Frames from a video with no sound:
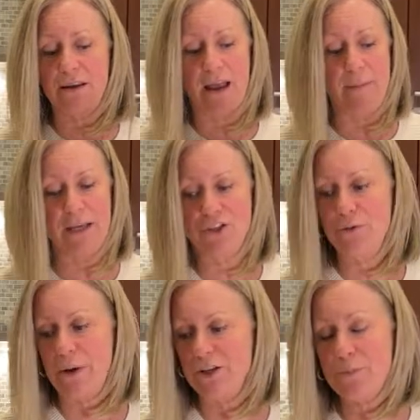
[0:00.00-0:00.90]
not make too
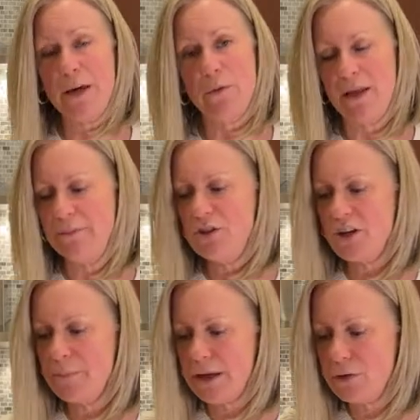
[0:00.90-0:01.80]
much. By the way, let me
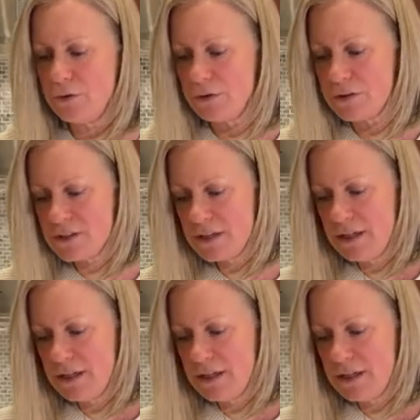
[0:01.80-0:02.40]
check my noodles.